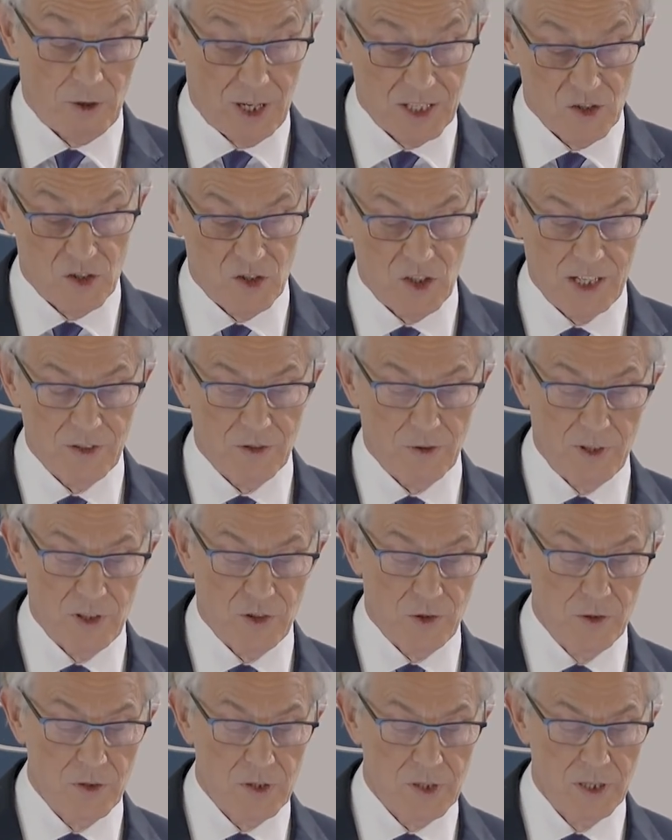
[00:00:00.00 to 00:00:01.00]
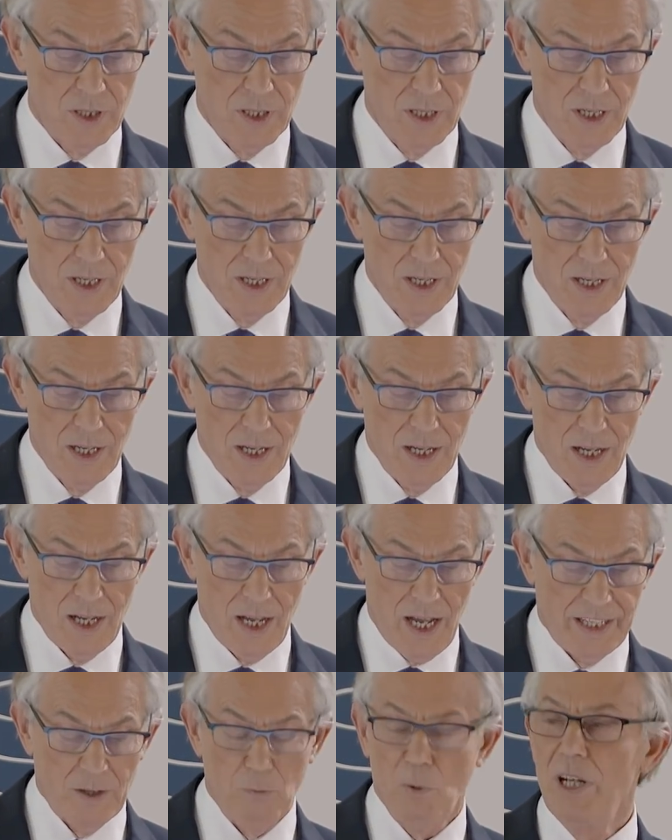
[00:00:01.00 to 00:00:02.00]
transgender issues,
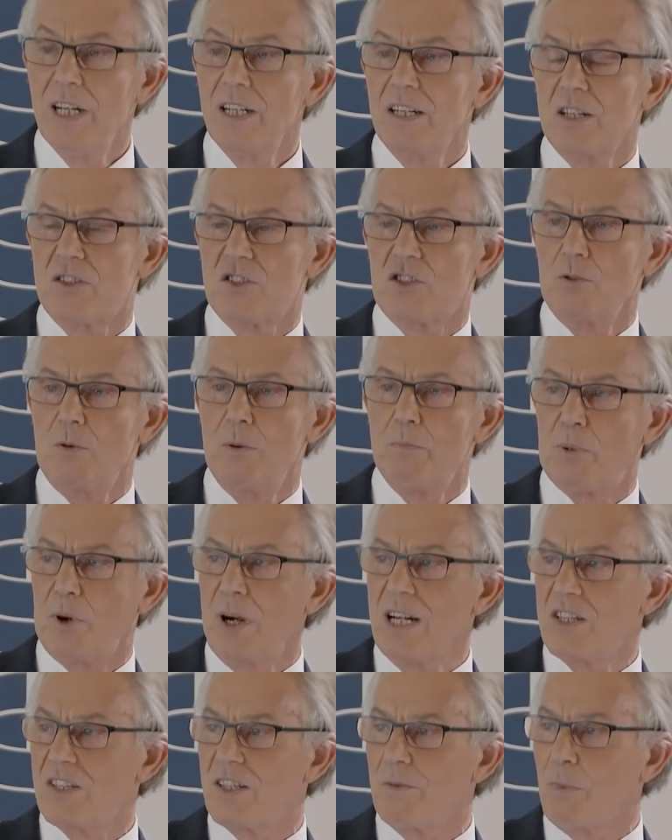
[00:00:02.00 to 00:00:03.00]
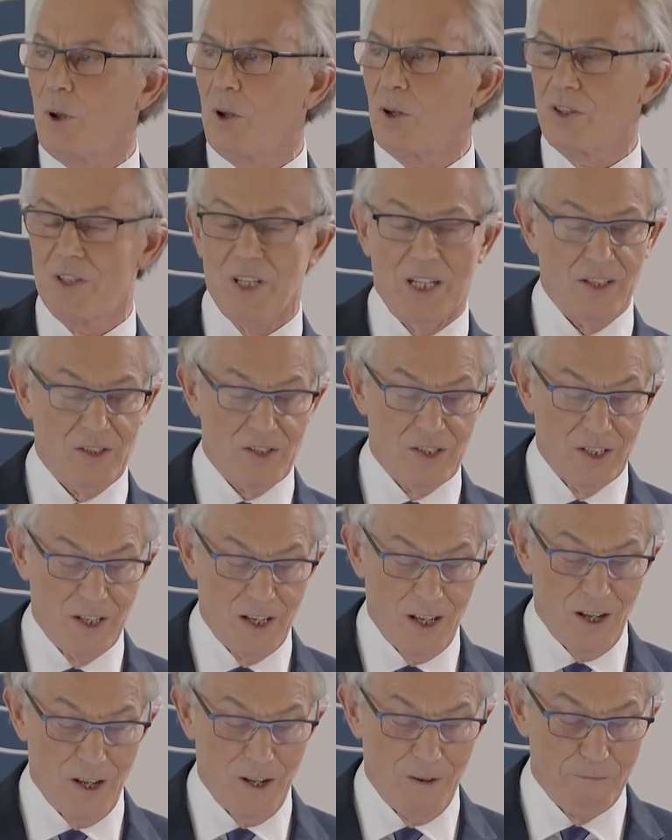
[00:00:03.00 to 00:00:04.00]
and a willingness to embrace the politics
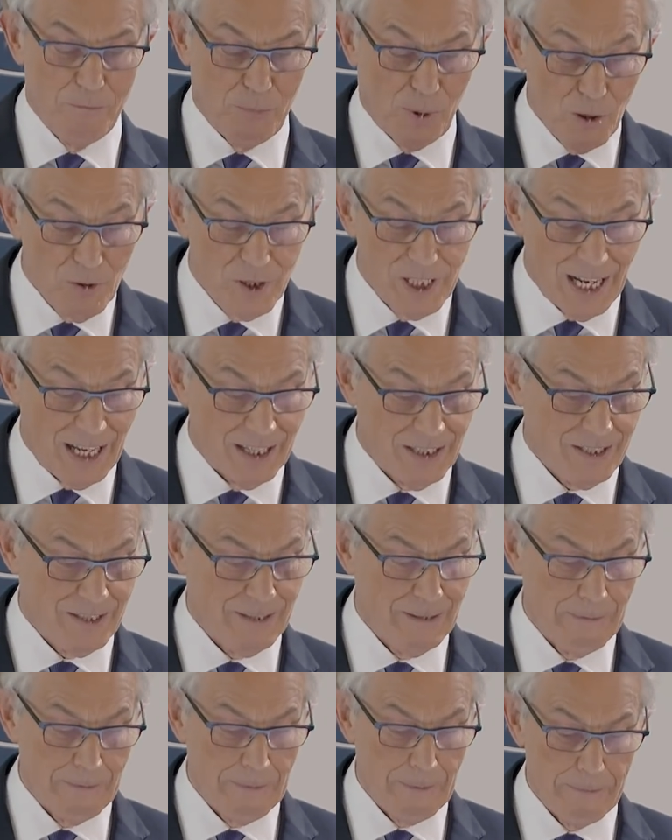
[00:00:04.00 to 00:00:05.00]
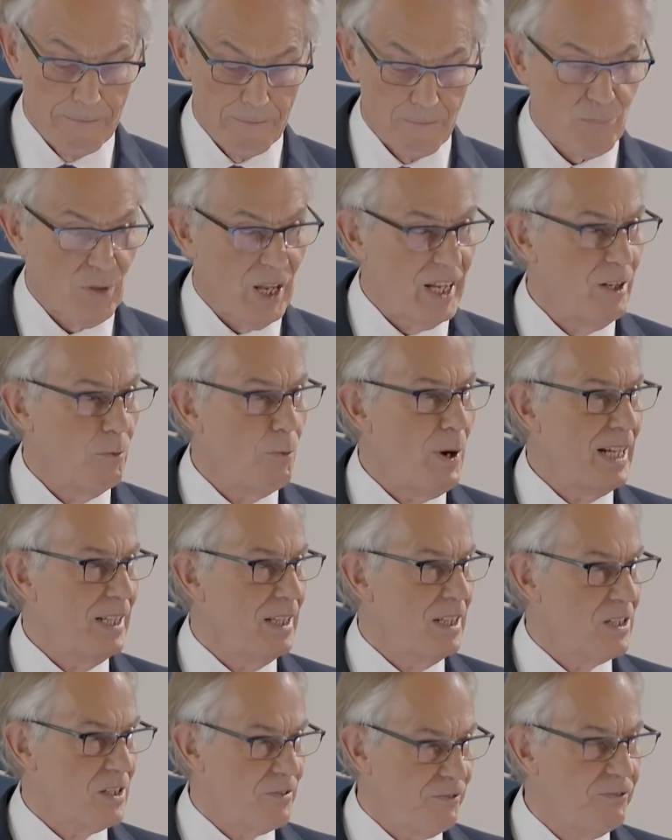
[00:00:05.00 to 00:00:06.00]
of protest in a way
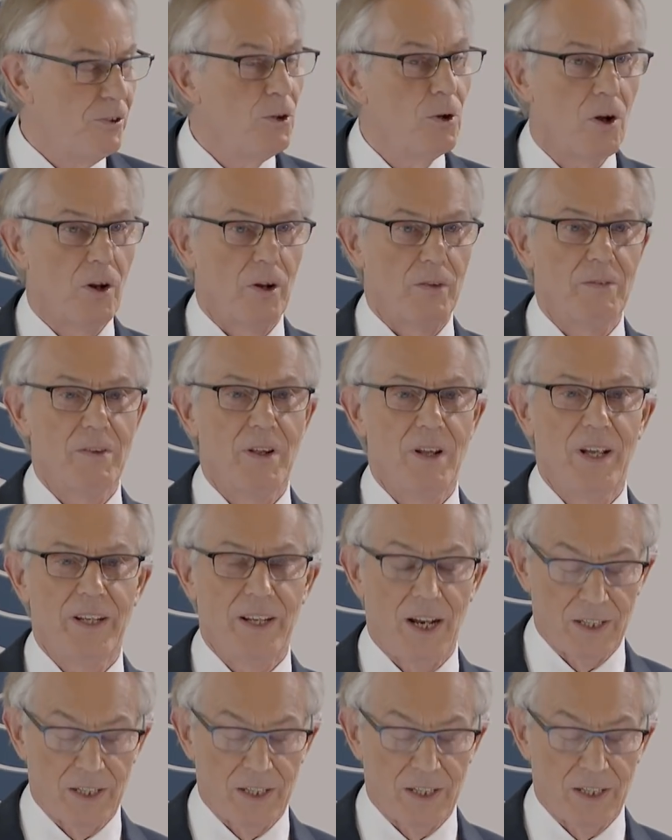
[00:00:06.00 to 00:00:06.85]
that's full-on and